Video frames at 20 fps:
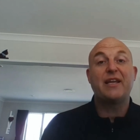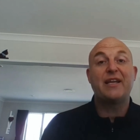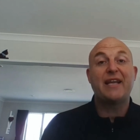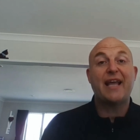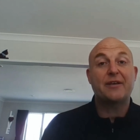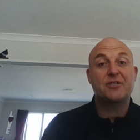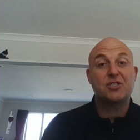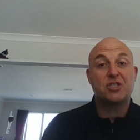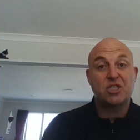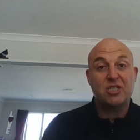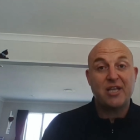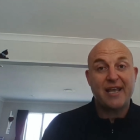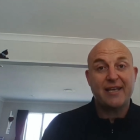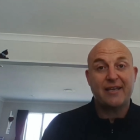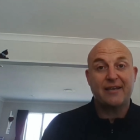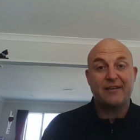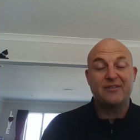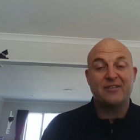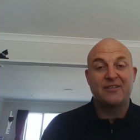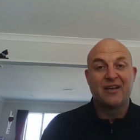They're now
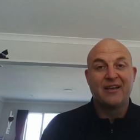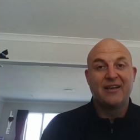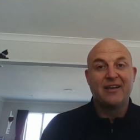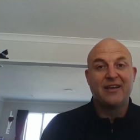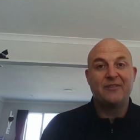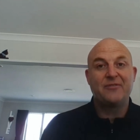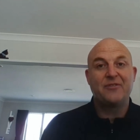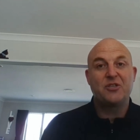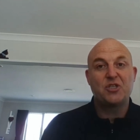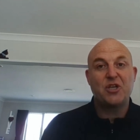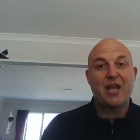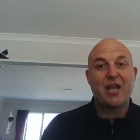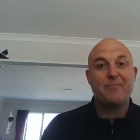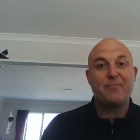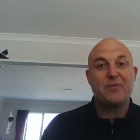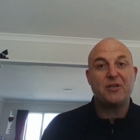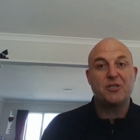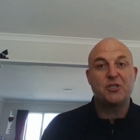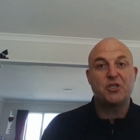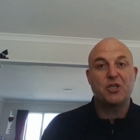second in the
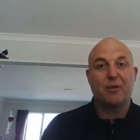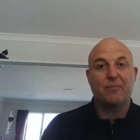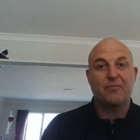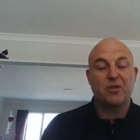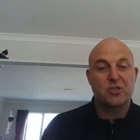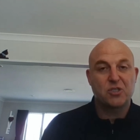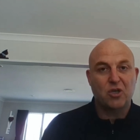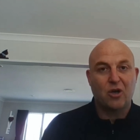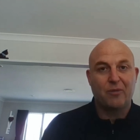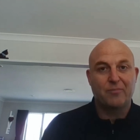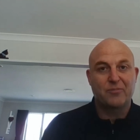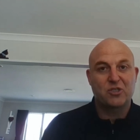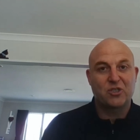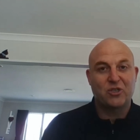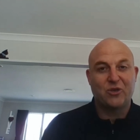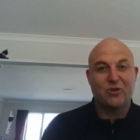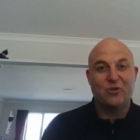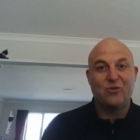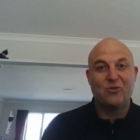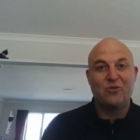championship. The top
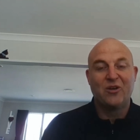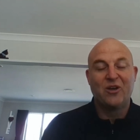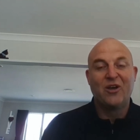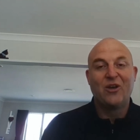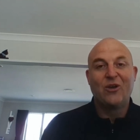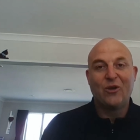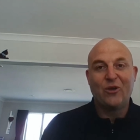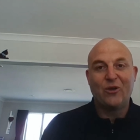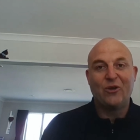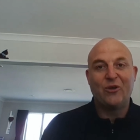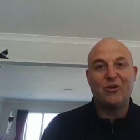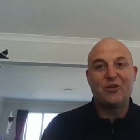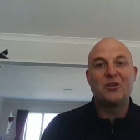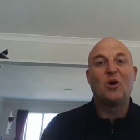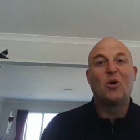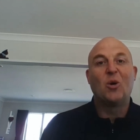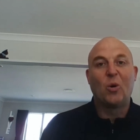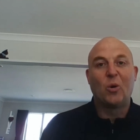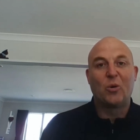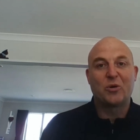two
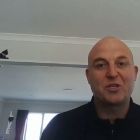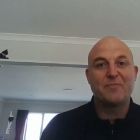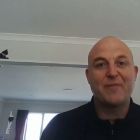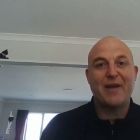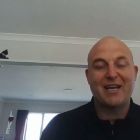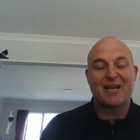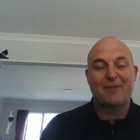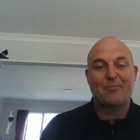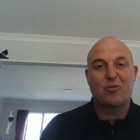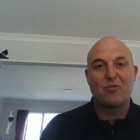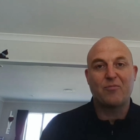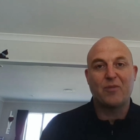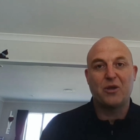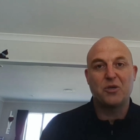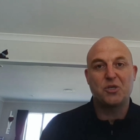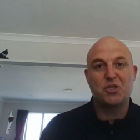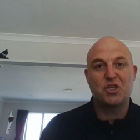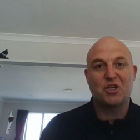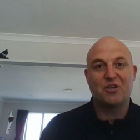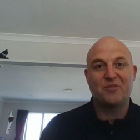earn automatic
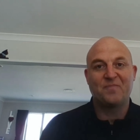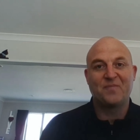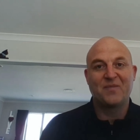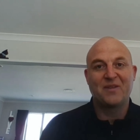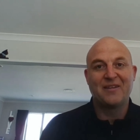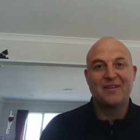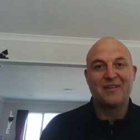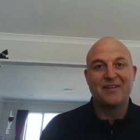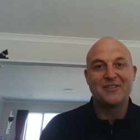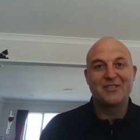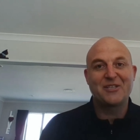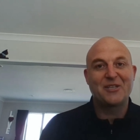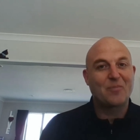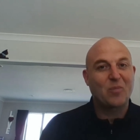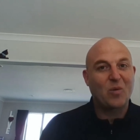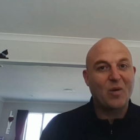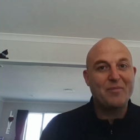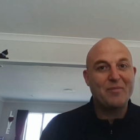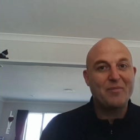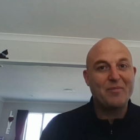promotion to
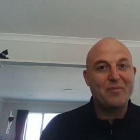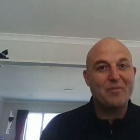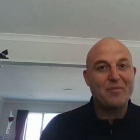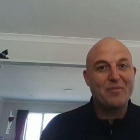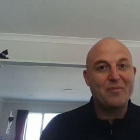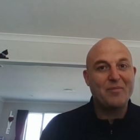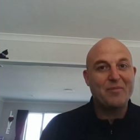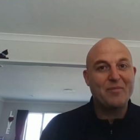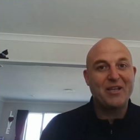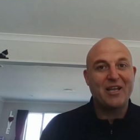the Premier League.